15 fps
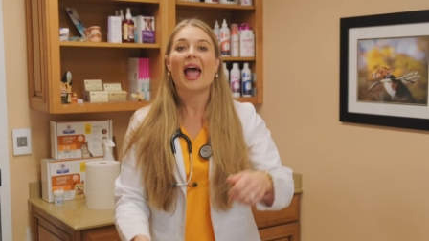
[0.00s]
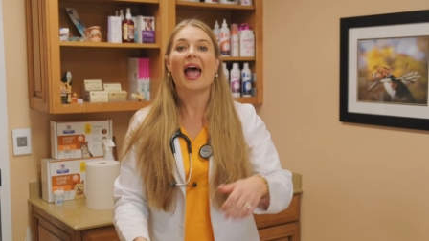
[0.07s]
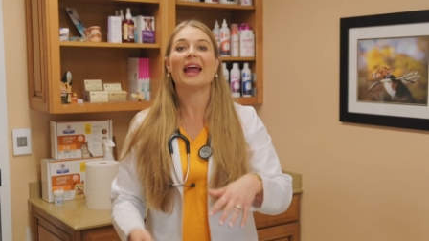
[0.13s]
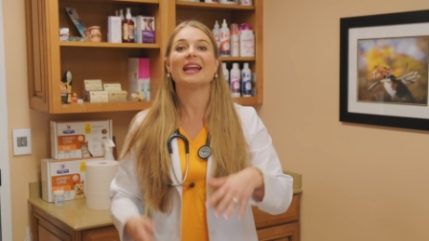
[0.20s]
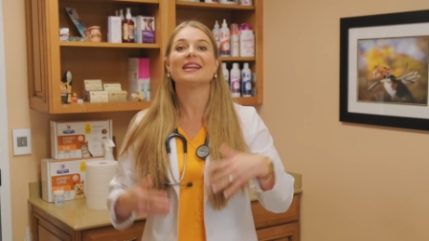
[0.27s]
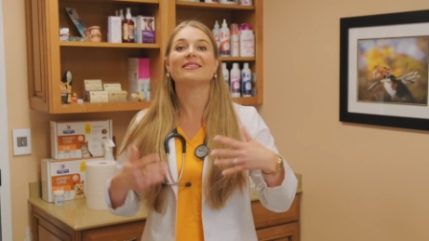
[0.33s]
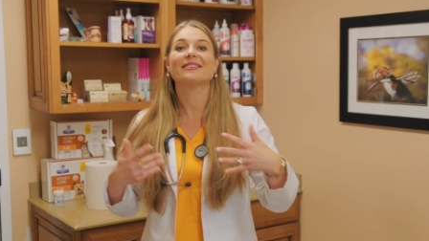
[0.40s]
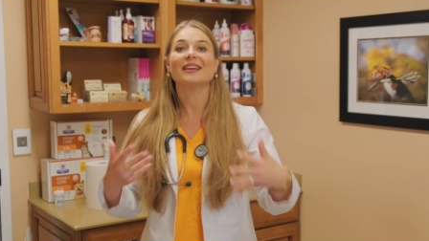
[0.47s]
And
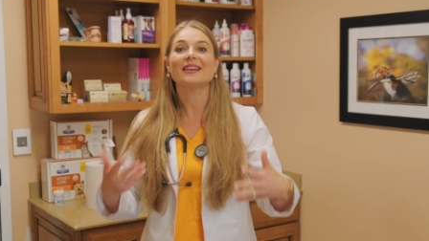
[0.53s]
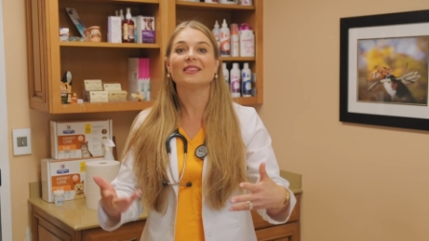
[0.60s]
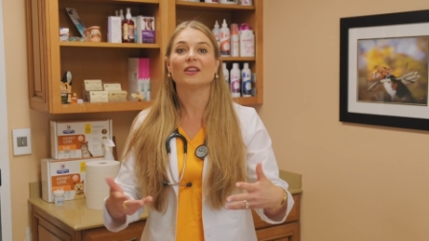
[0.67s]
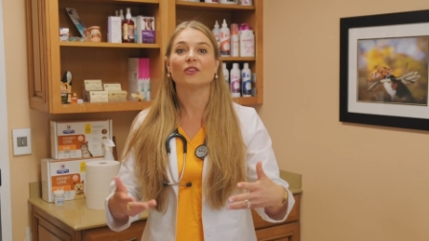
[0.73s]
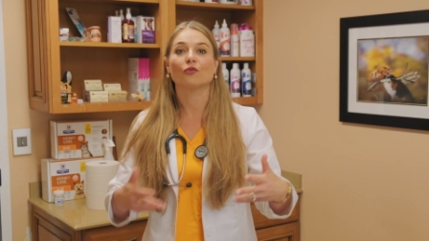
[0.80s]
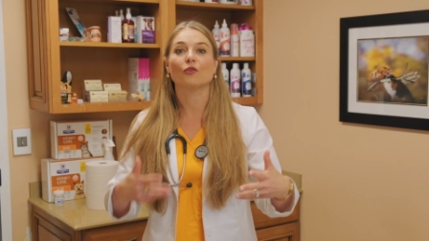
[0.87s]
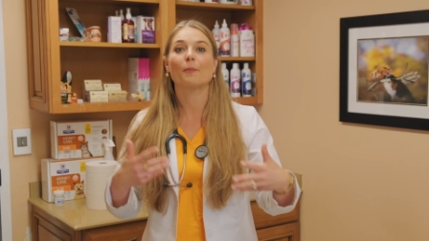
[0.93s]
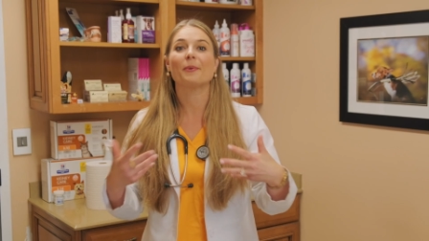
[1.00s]
he did
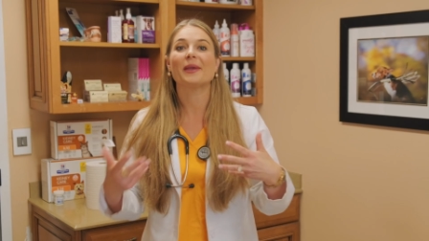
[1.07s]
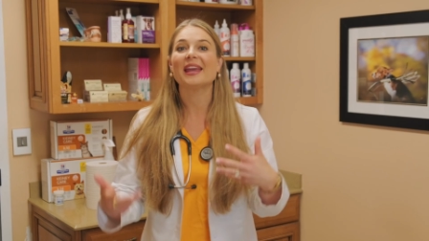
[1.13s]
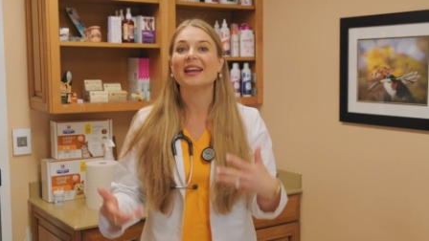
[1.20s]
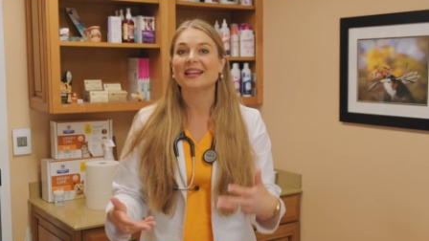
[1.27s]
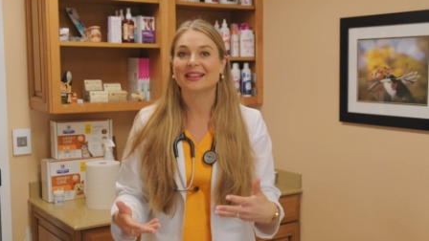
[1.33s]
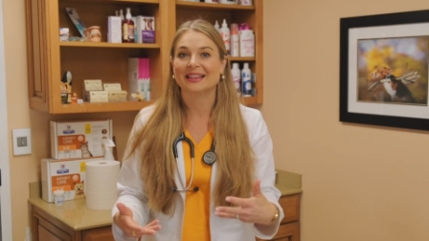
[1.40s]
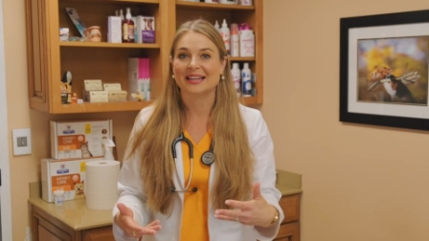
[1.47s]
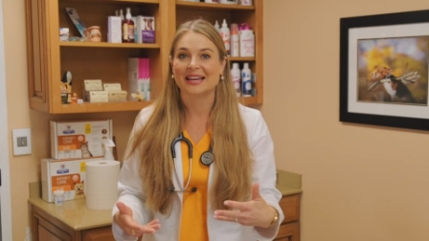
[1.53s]
this
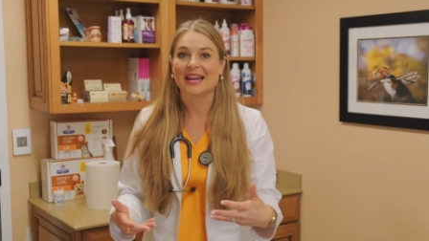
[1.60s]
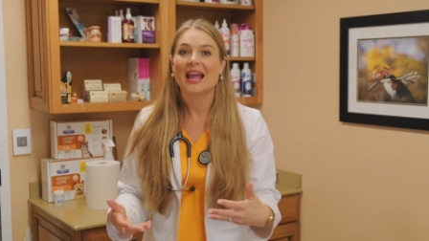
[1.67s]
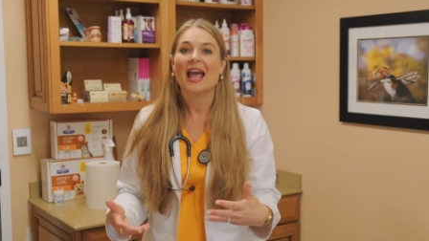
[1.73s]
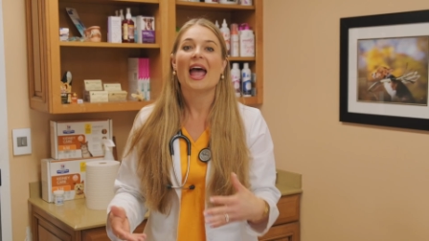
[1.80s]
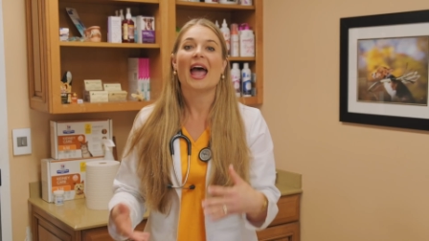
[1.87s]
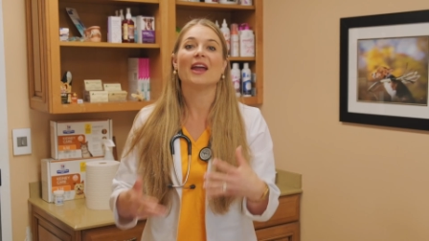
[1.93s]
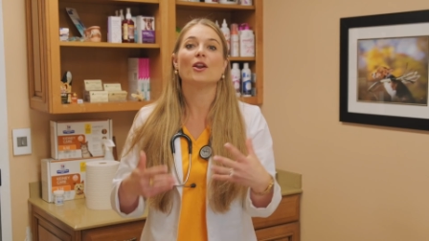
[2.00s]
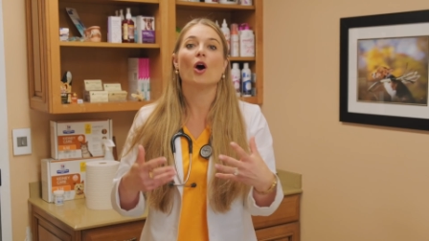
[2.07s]
repeatedly,
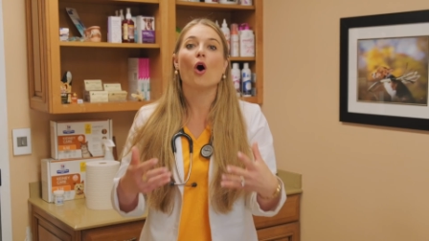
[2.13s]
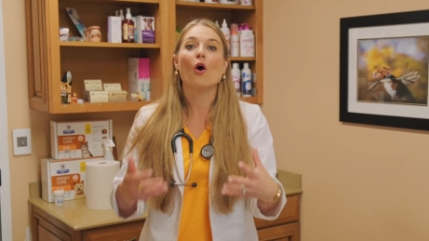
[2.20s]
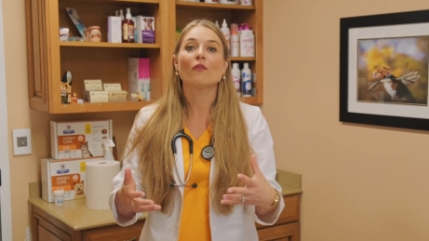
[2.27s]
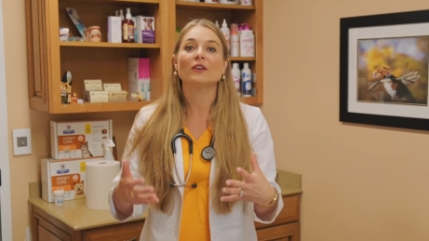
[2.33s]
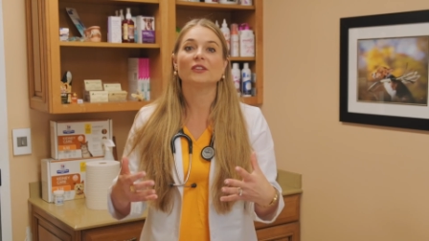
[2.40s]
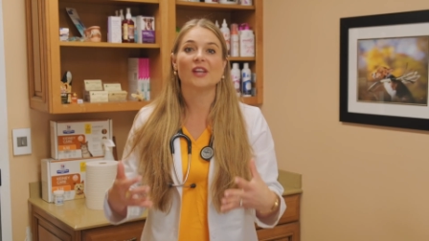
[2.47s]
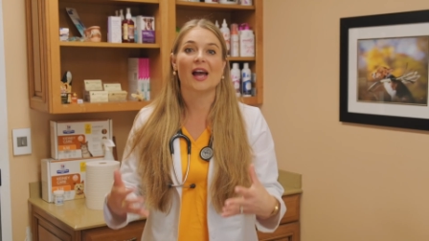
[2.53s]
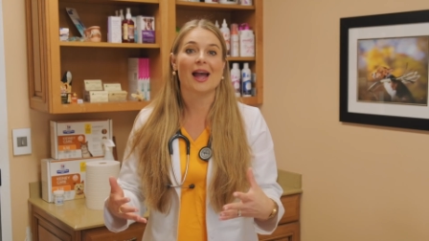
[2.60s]
and
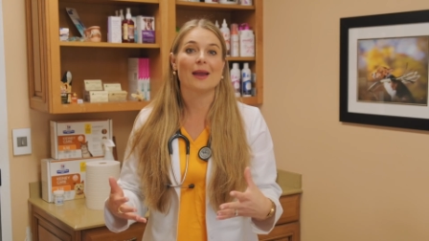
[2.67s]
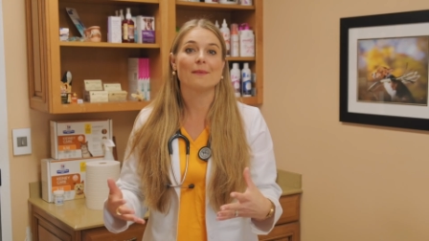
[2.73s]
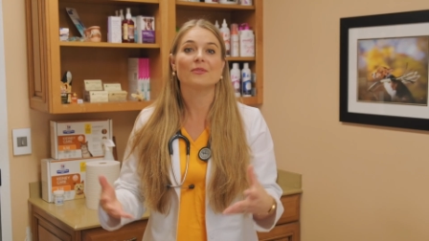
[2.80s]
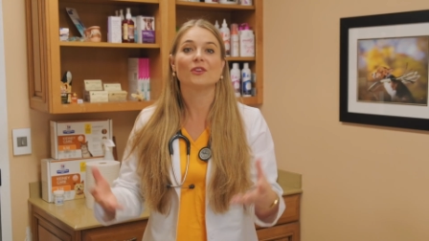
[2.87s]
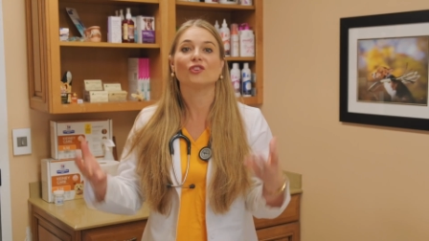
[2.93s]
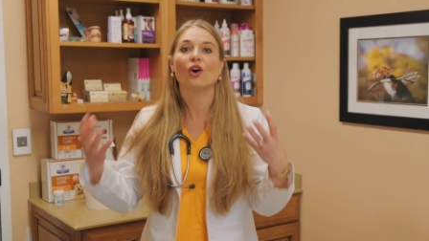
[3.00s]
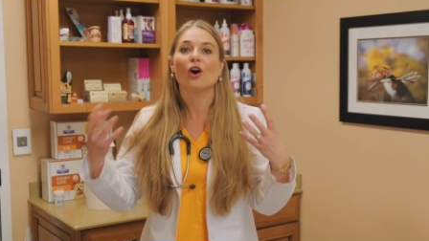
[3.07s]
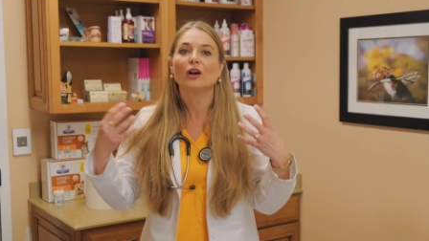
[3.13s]
over time,
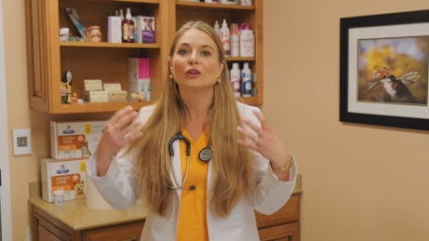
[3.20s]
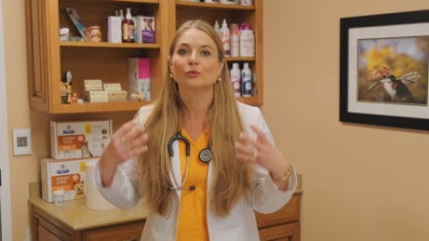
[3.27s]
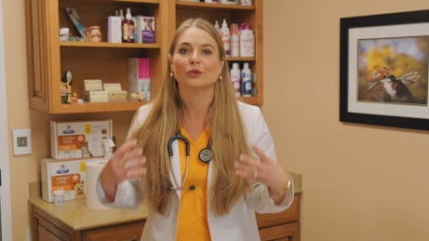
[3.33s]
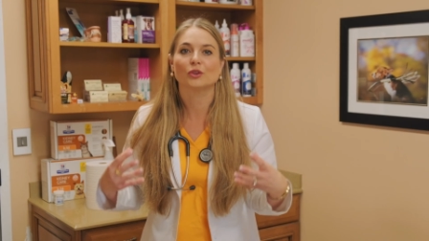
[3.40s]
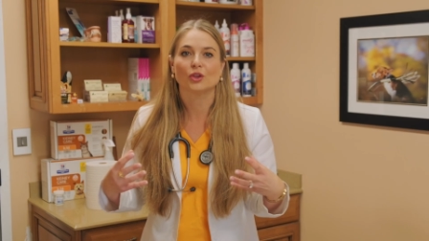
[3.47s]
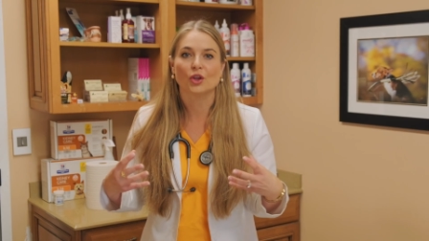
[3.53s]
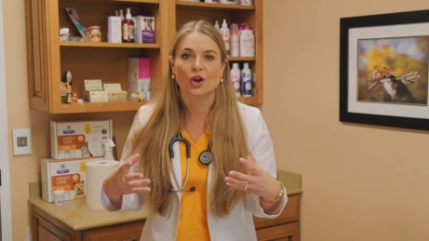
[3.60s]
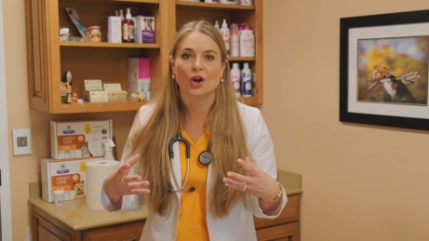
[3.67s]
the dogs would
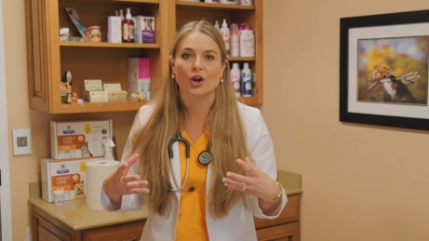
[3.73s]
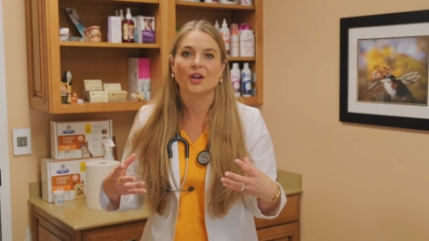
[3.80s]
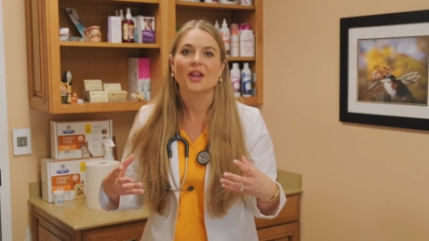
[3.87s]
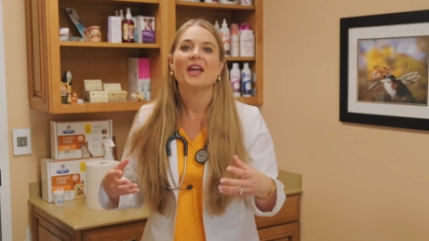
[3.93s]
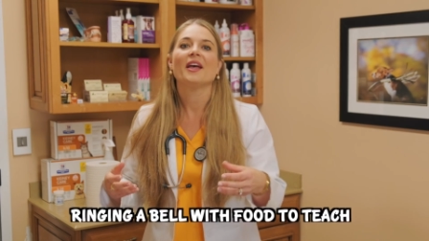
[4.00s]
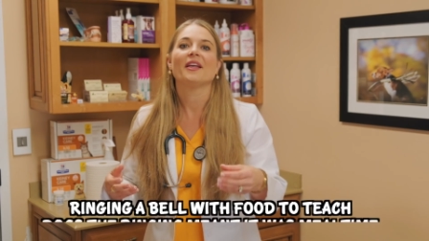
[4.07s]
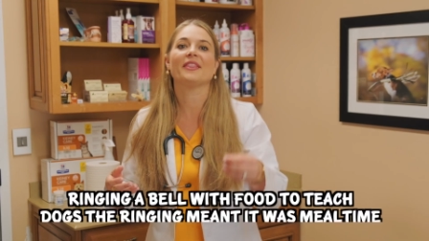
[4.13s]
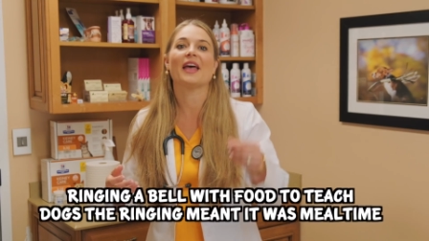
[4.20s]
learn
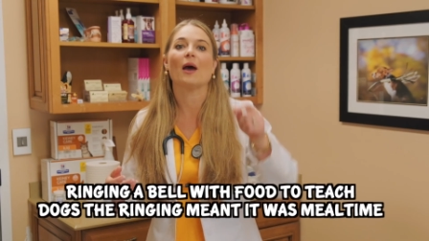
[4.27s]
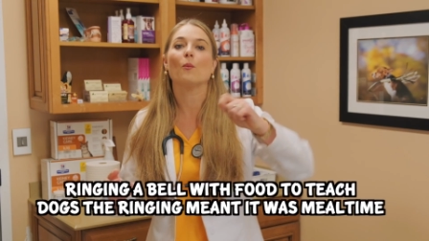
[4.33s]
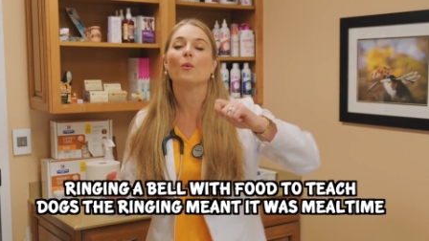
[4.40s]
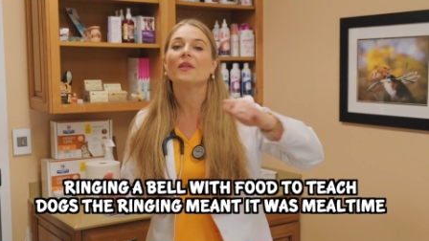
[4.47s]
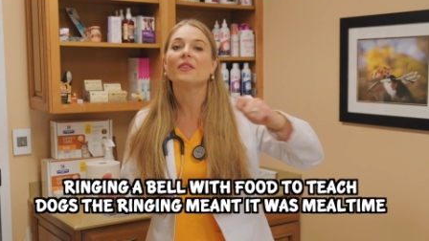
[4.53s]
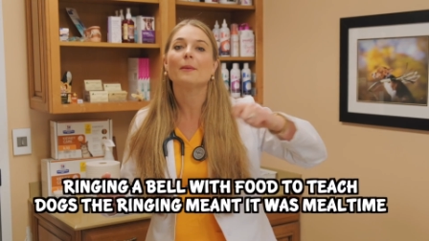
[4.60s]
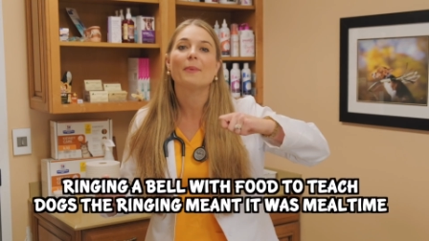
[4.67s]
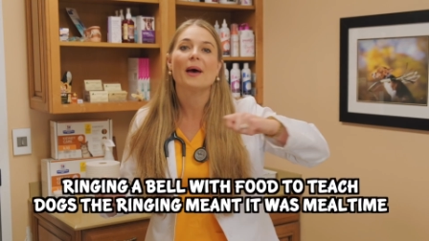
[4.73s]
that
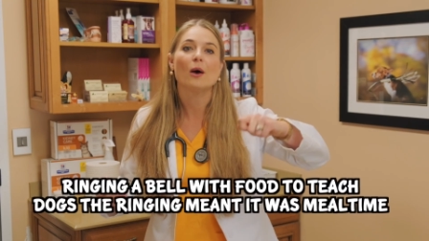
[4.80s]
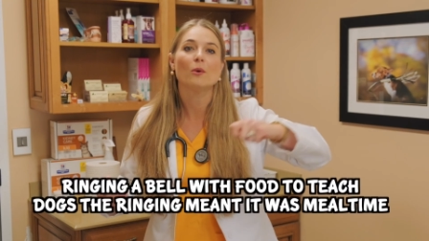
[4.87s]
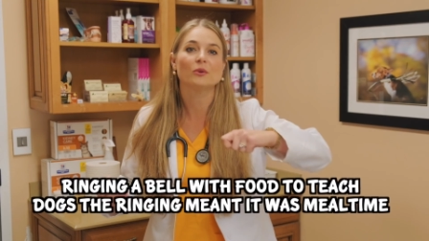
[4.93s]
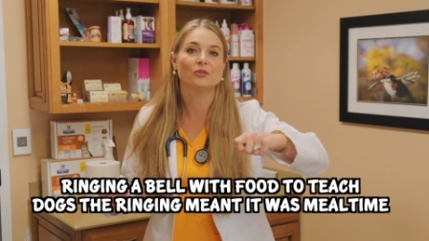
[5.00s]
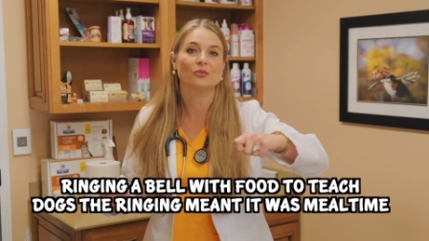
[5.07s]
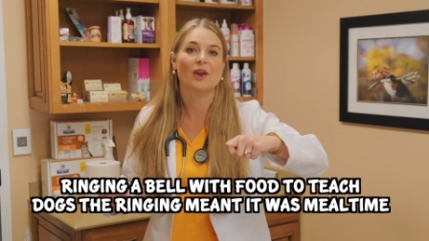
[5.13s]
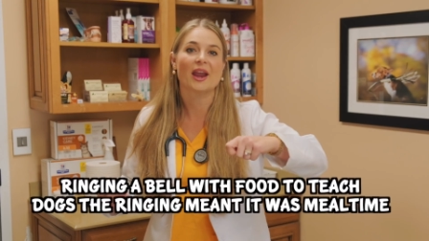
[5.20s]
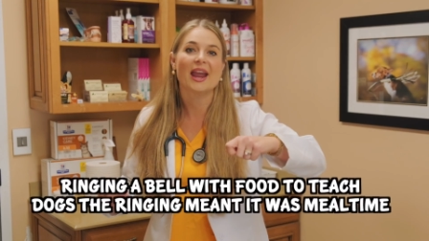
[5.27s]
when the bell
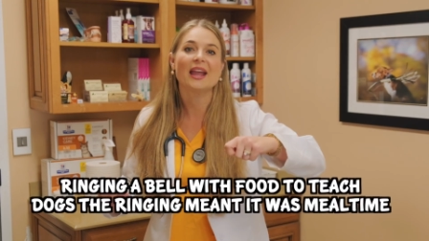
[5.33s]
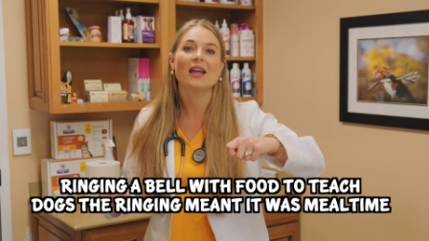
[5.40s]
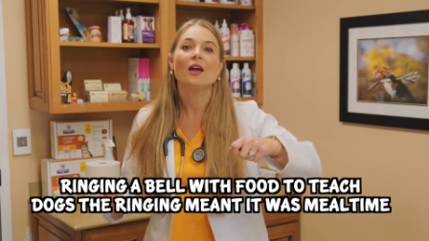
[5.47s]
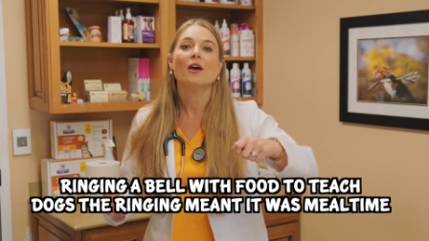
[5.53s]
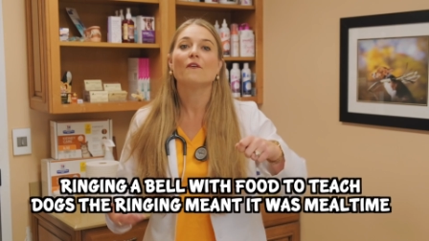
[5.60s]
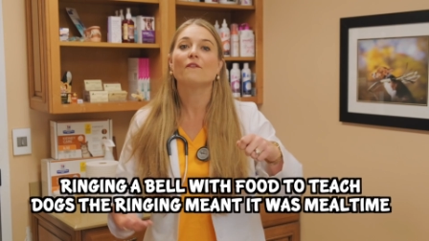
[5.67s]
was rang,